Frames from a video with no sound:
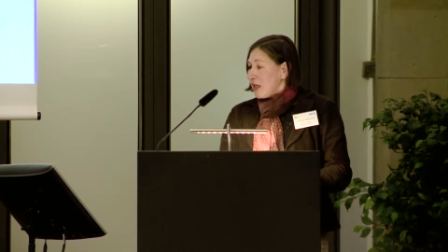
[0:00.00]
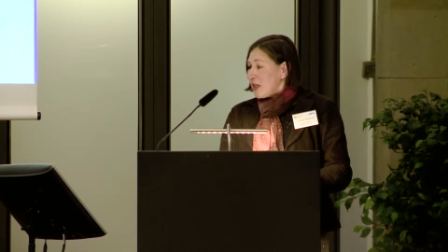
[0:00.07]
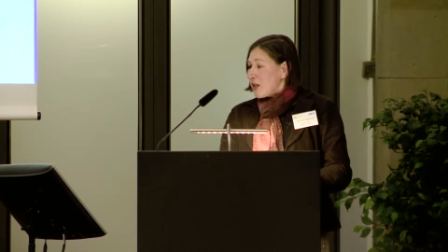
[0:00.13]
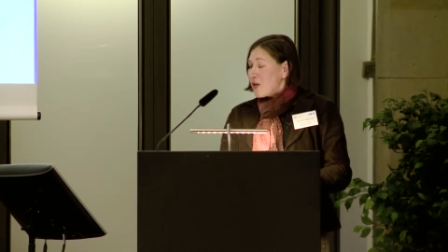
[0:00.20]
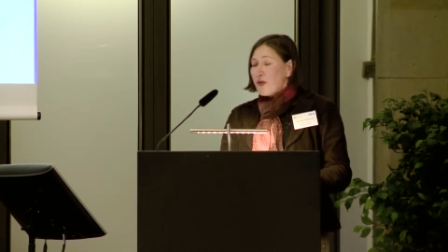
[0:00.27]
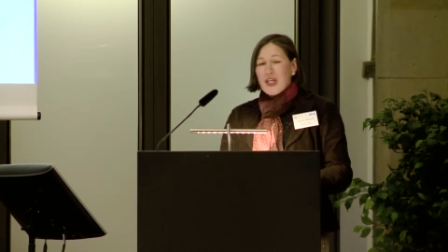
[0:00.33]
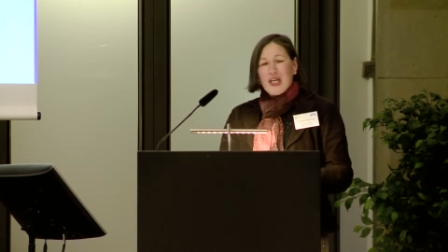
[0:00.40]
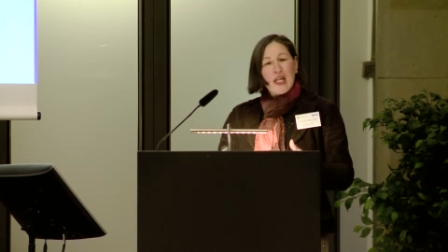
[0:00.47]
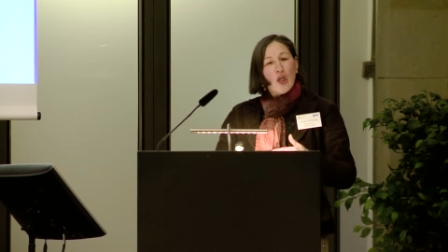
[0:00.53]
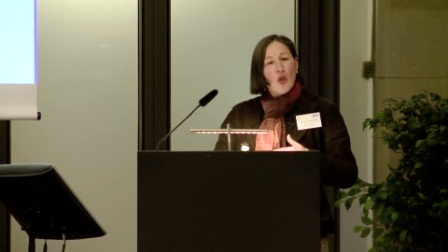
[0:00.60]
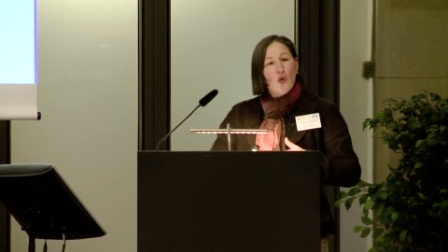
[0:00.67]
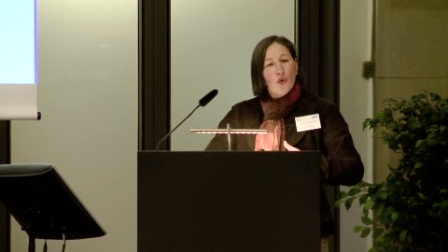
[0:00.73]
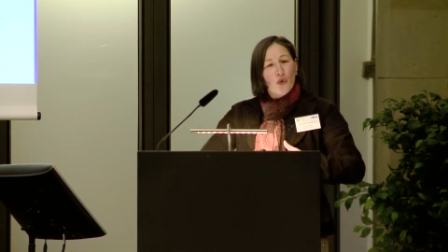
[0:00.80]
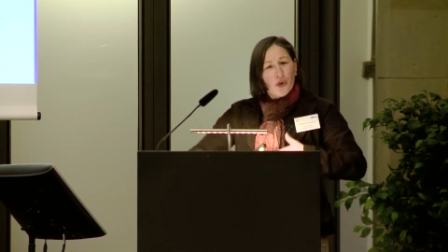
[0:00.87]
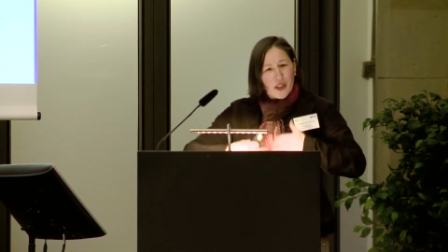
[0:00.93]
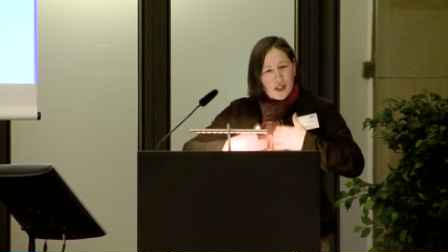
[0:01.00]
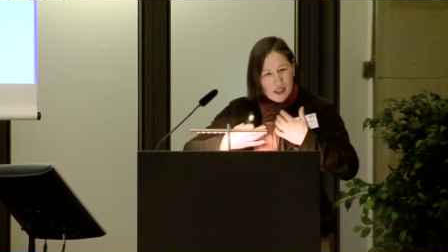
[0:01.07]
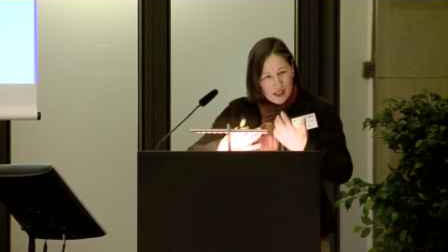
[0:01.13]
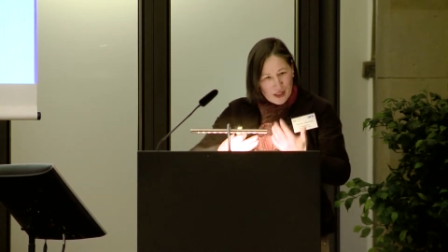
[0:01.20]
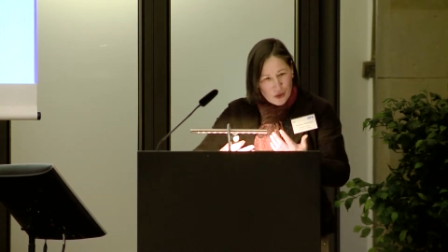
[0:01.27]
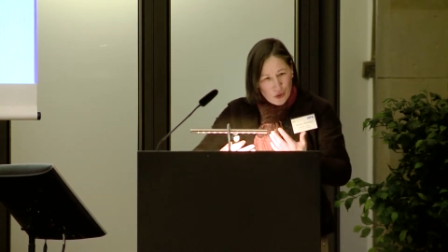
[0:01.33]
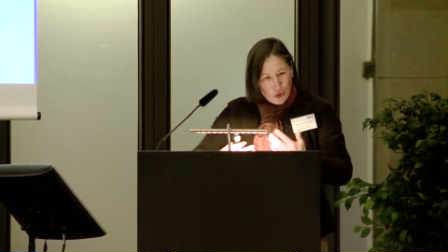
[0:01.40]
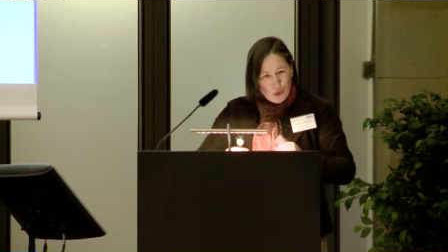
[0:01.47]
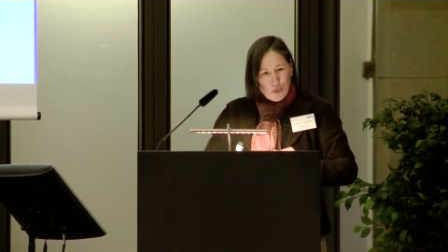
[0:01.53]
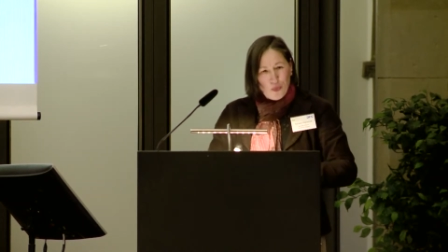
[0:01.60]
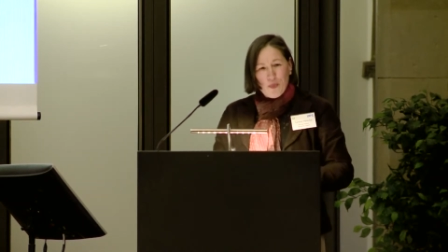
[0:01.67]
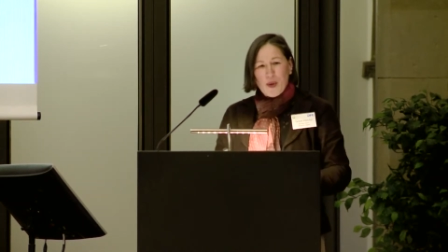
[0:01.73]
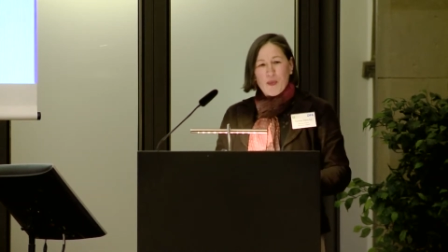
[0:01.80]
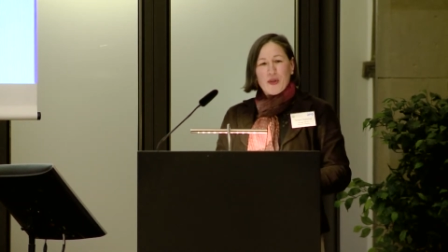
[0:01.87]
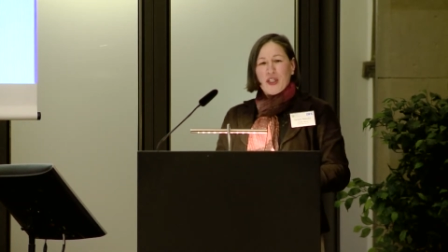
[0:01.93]
you know, they get lured into
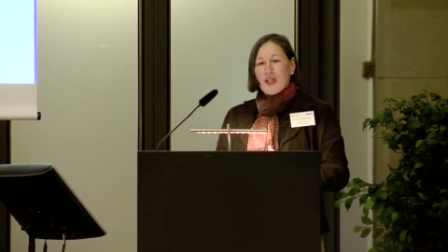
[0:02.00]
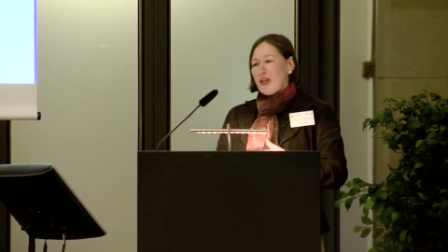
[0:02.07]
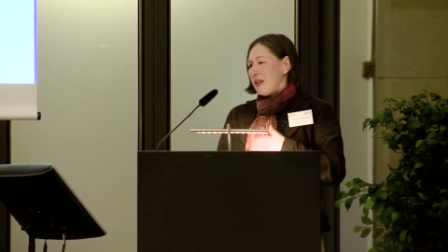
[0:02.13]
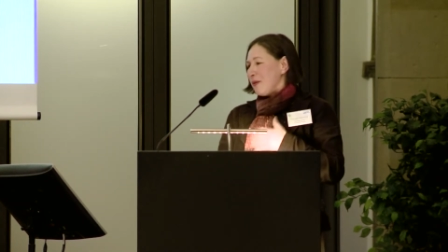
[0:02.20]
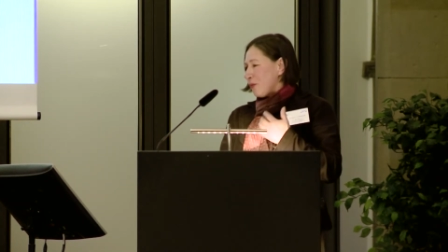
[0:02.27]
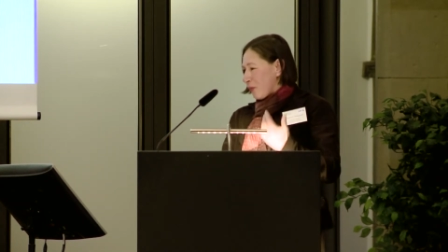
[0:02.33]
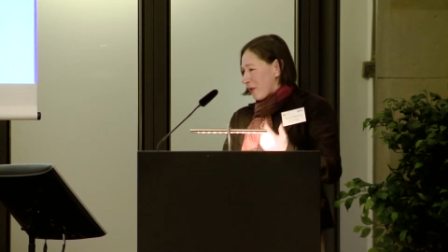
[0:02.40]
publishing,